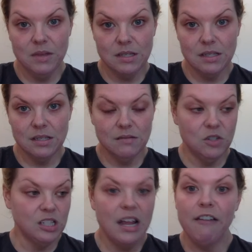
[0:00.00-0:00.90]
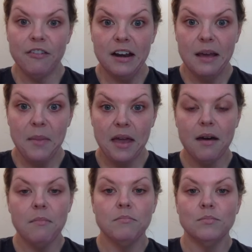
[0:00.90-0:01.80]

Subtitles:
This is just everyday makeup.